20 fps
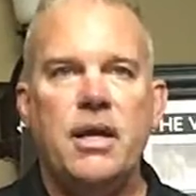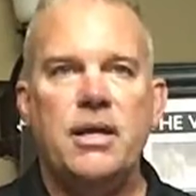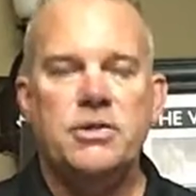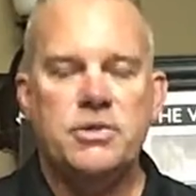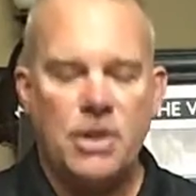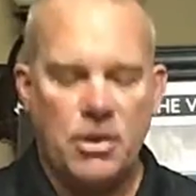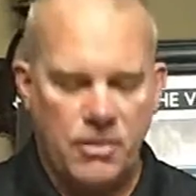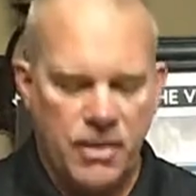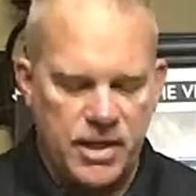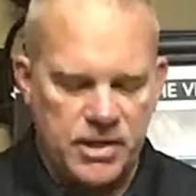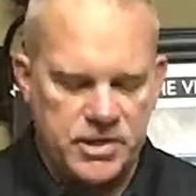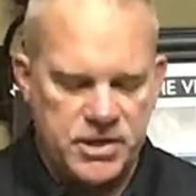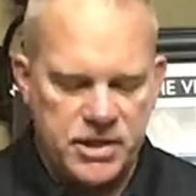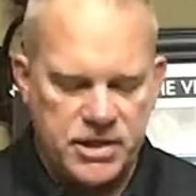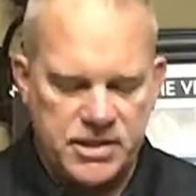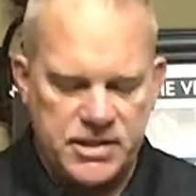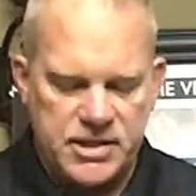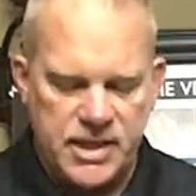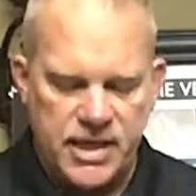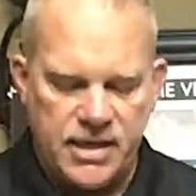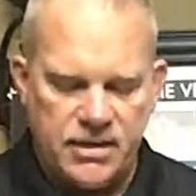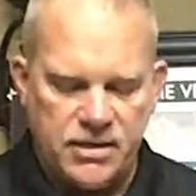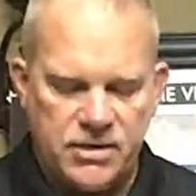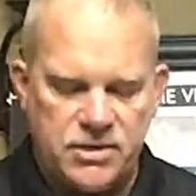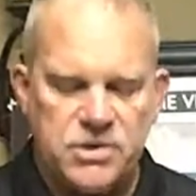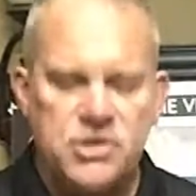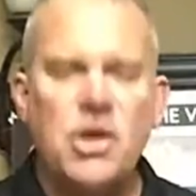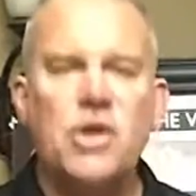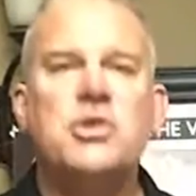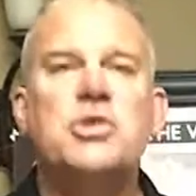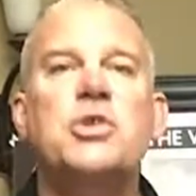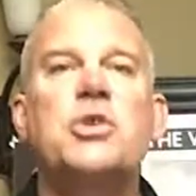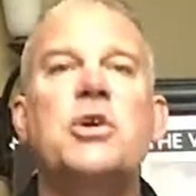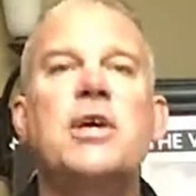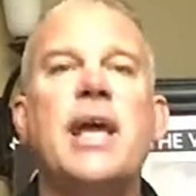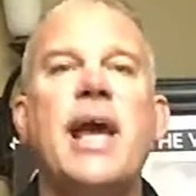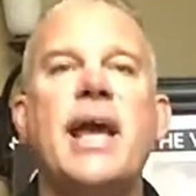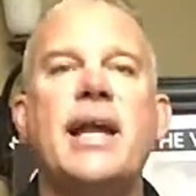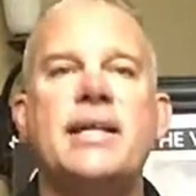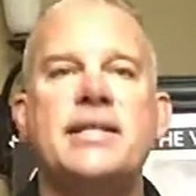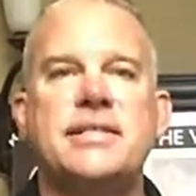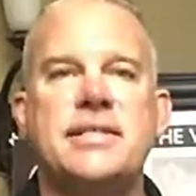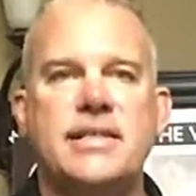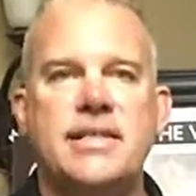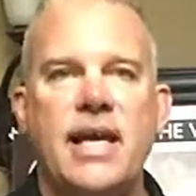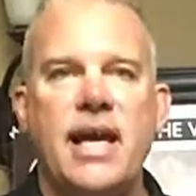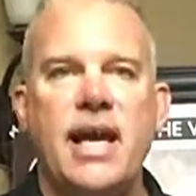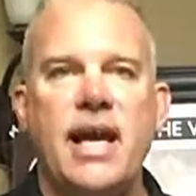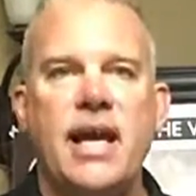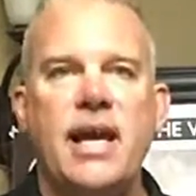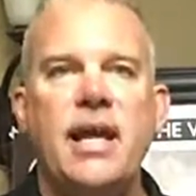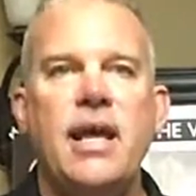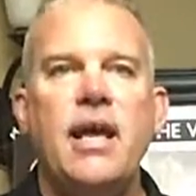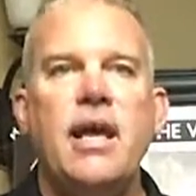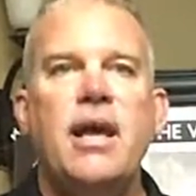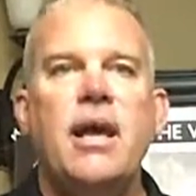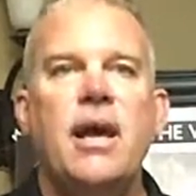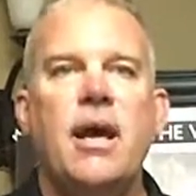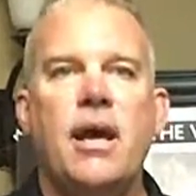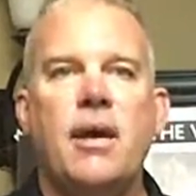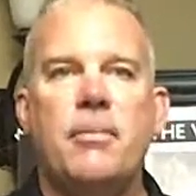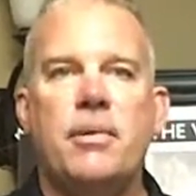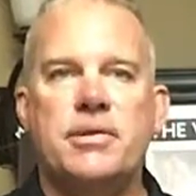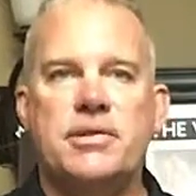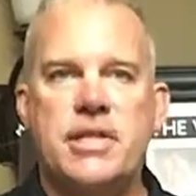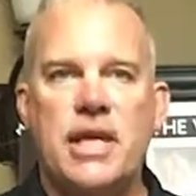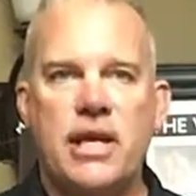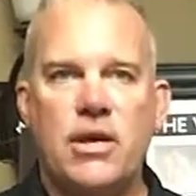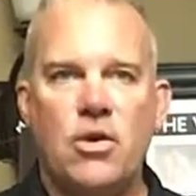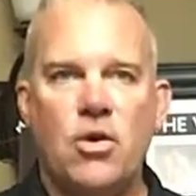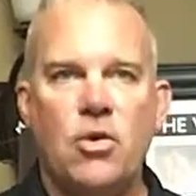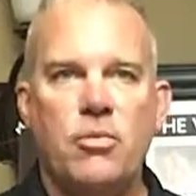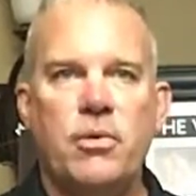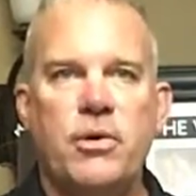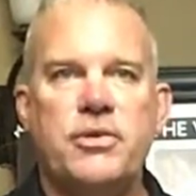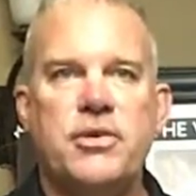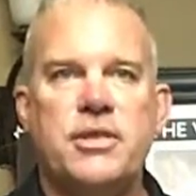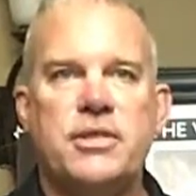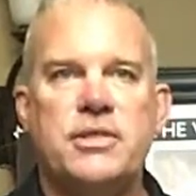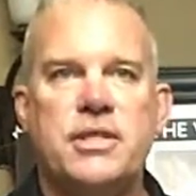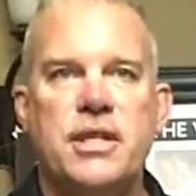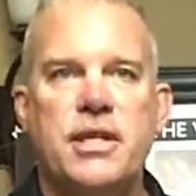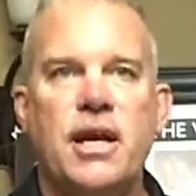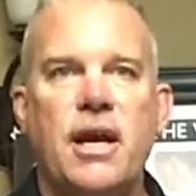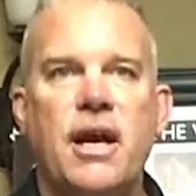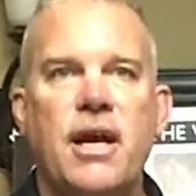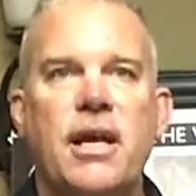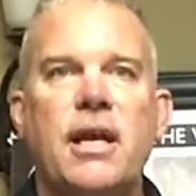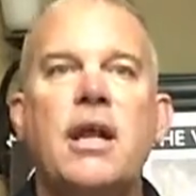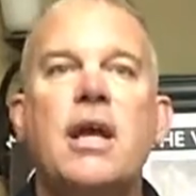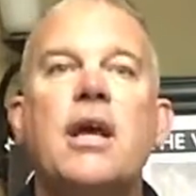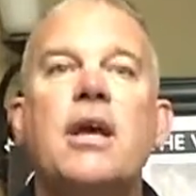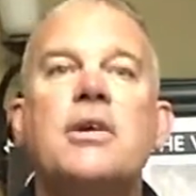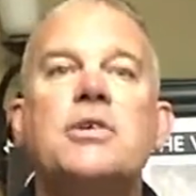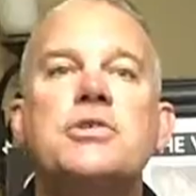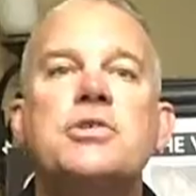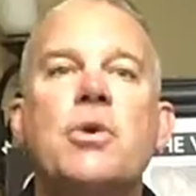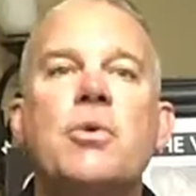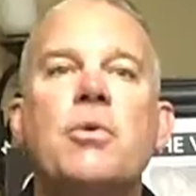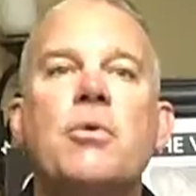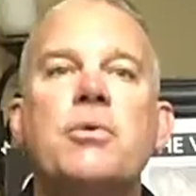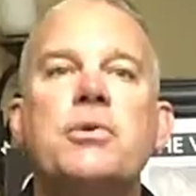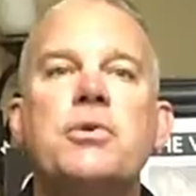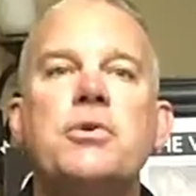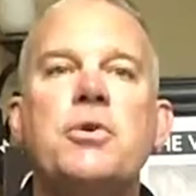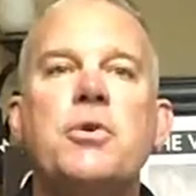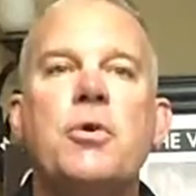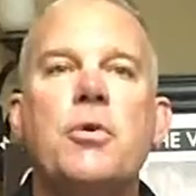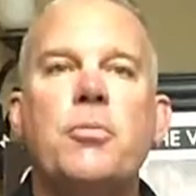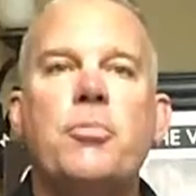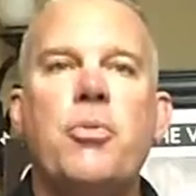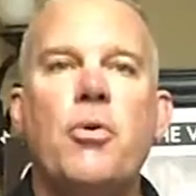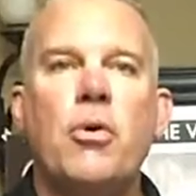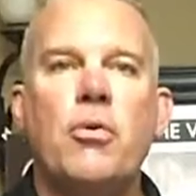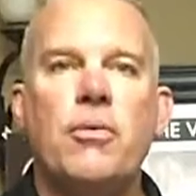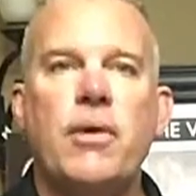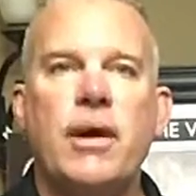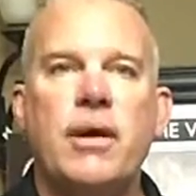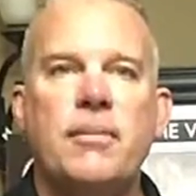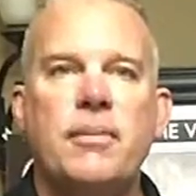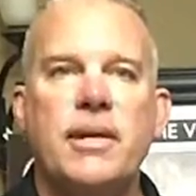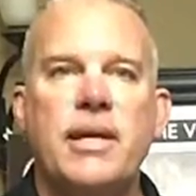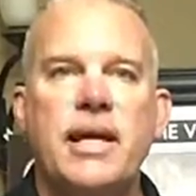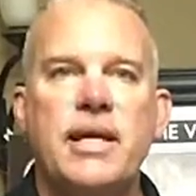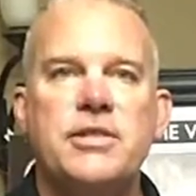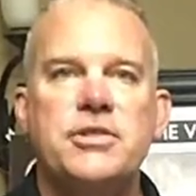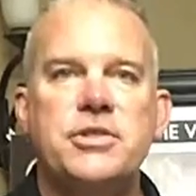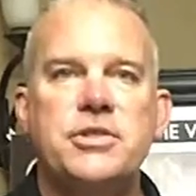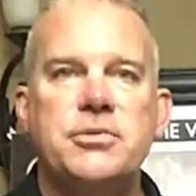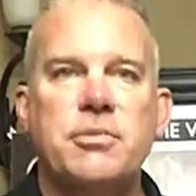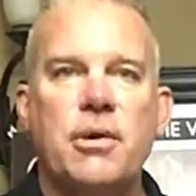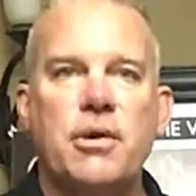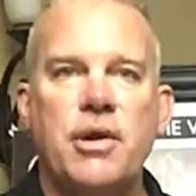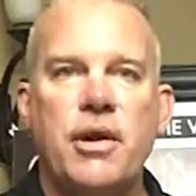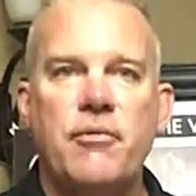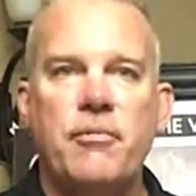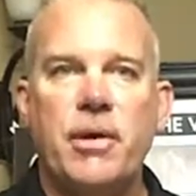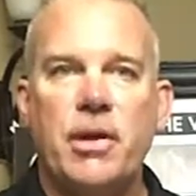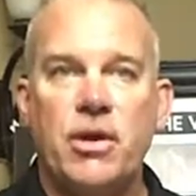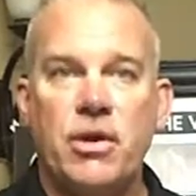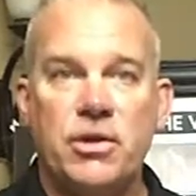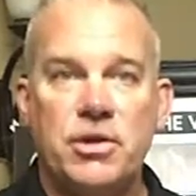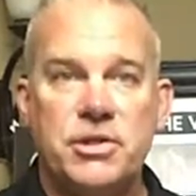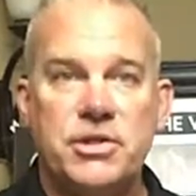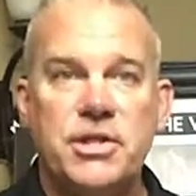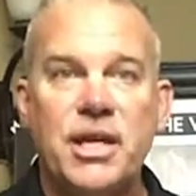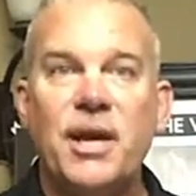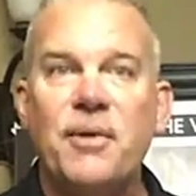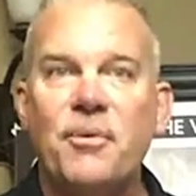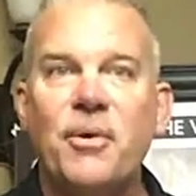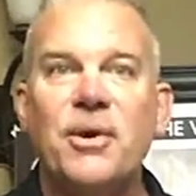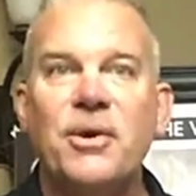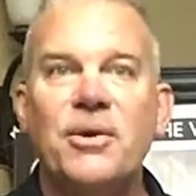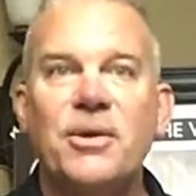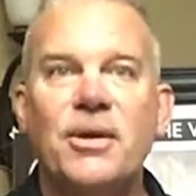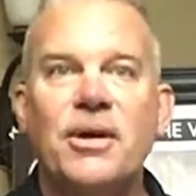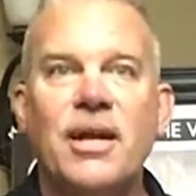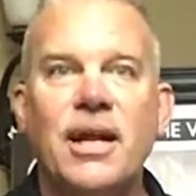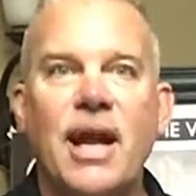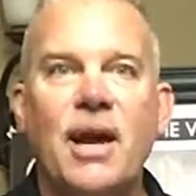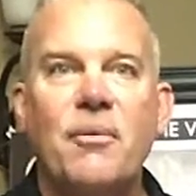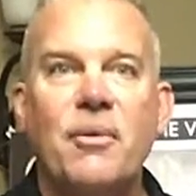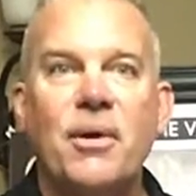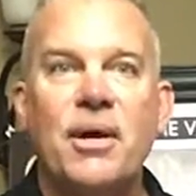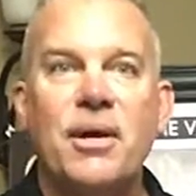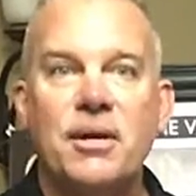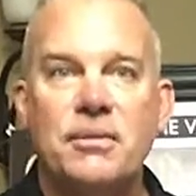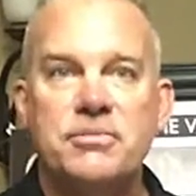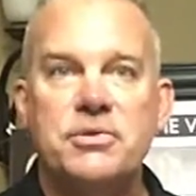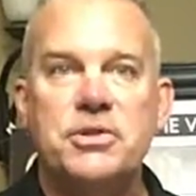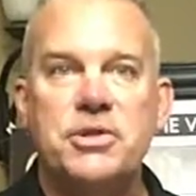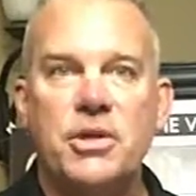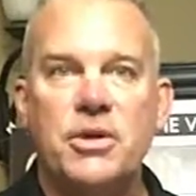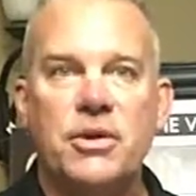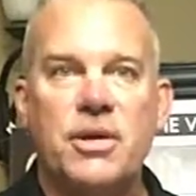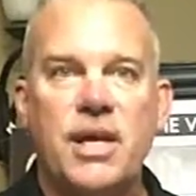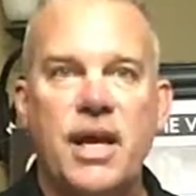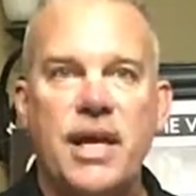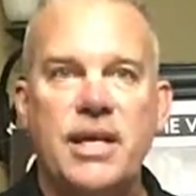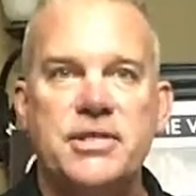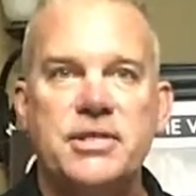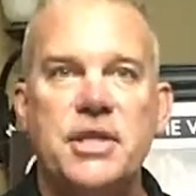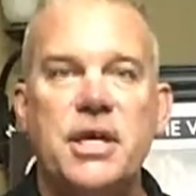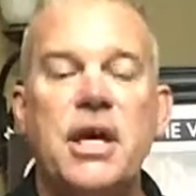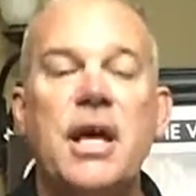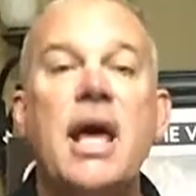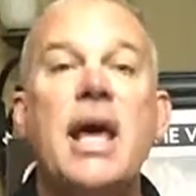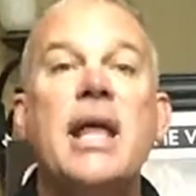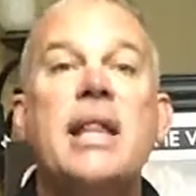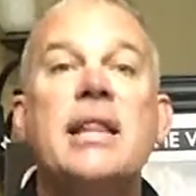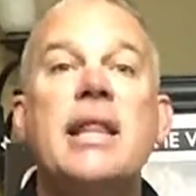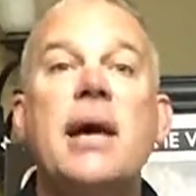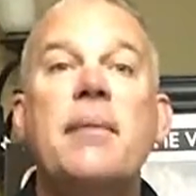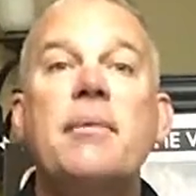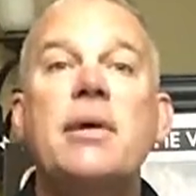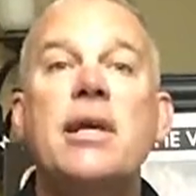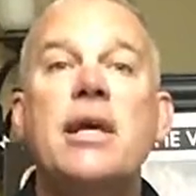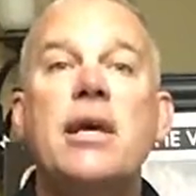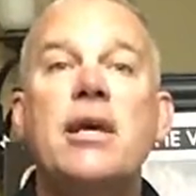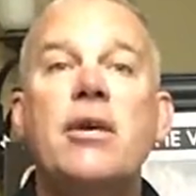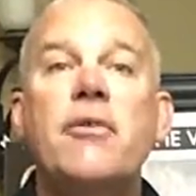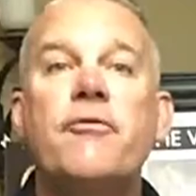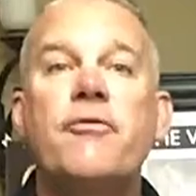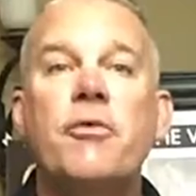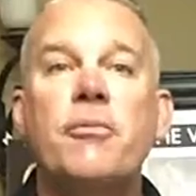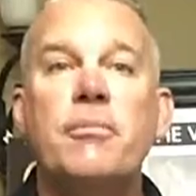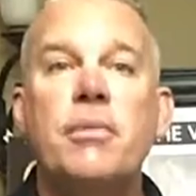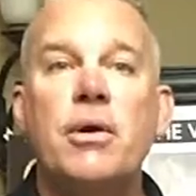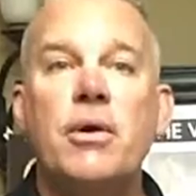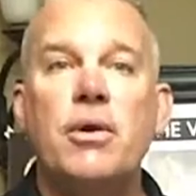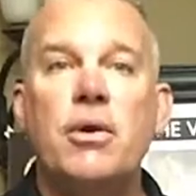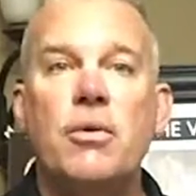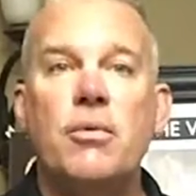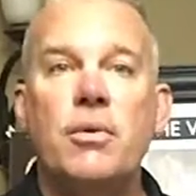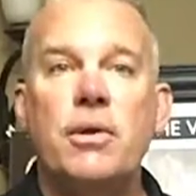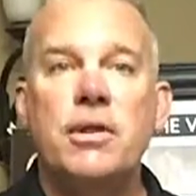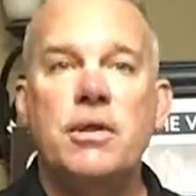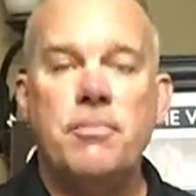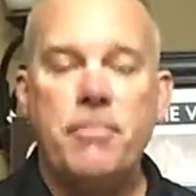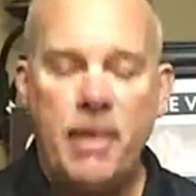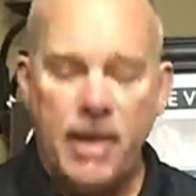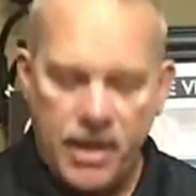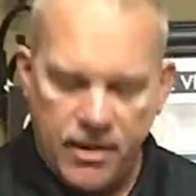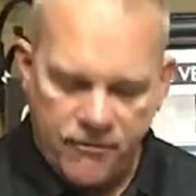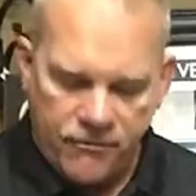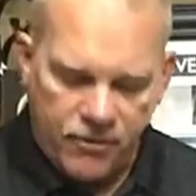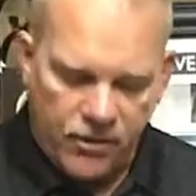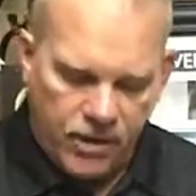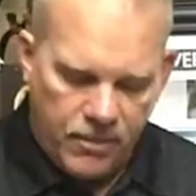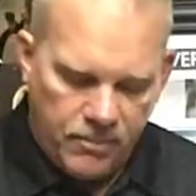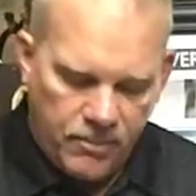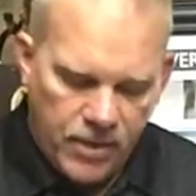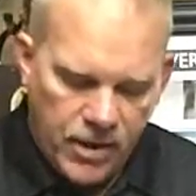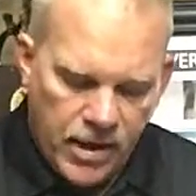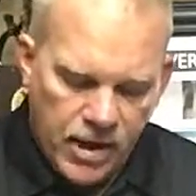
So I want you to start to look at it today, but take it home with you tonight. So when we do your report and recommendations tomorrow, you have a better understand what you're looking at when it comes to your case. Let me get you familiar with the pamphlet.